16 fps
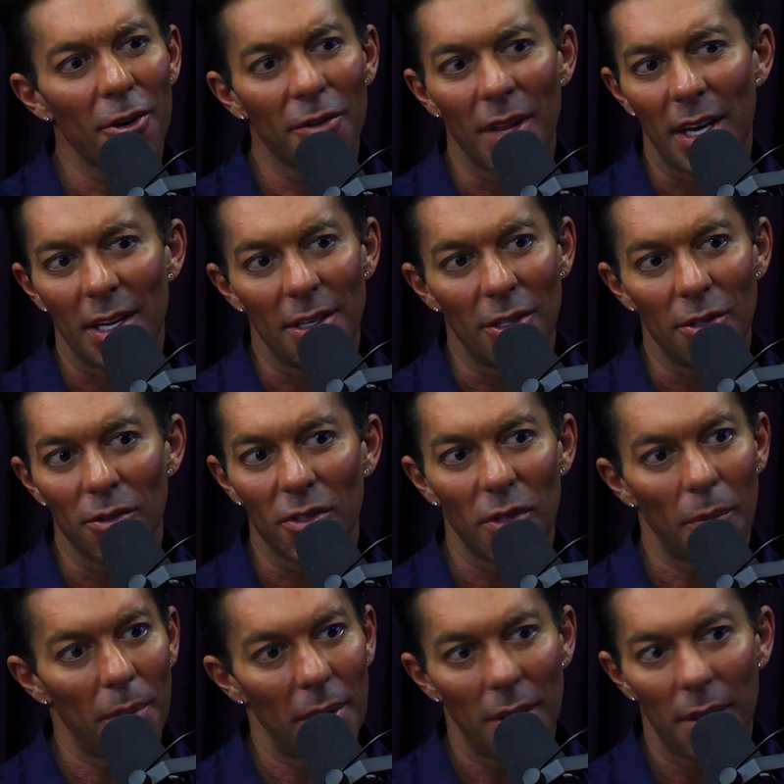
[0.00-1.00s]
heard that it used
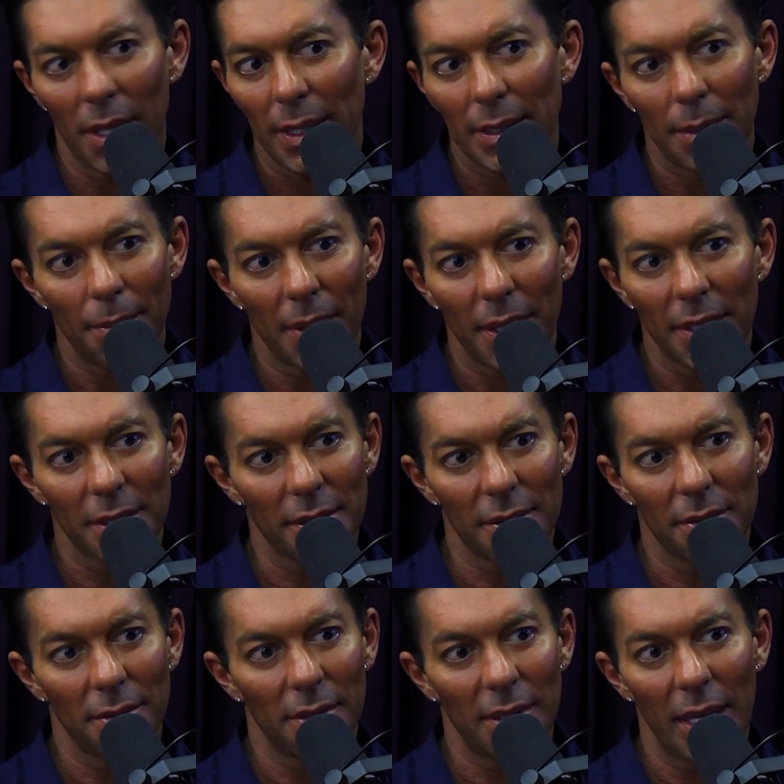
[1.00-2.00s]
to be like the
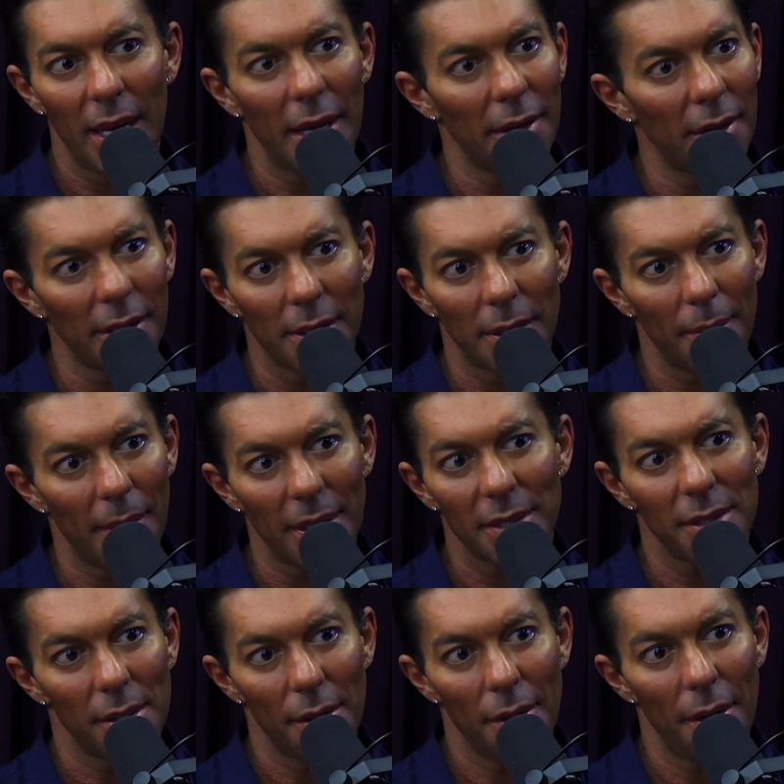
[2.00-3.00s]
best. They had like the
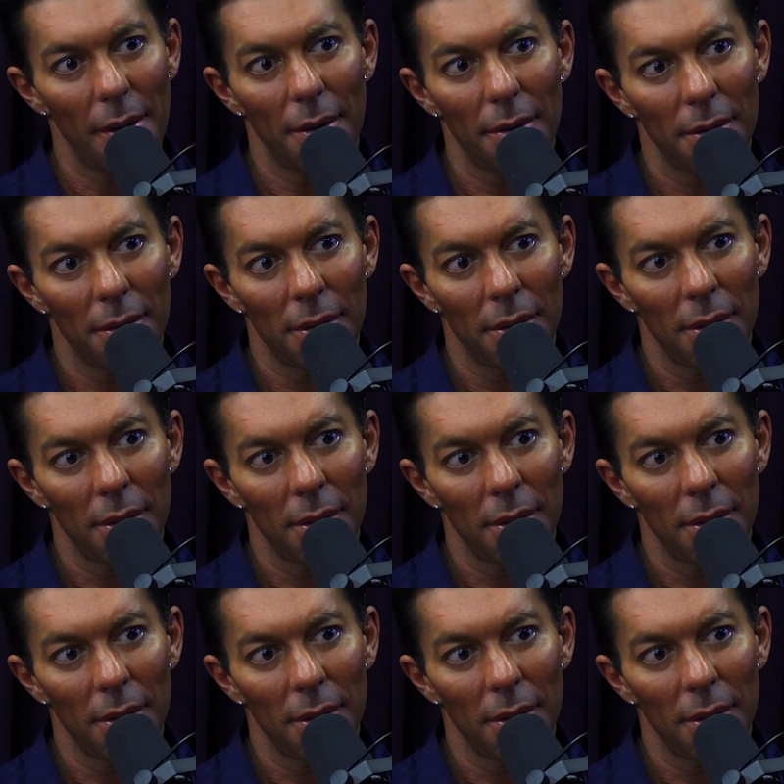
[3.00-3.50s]
best in there.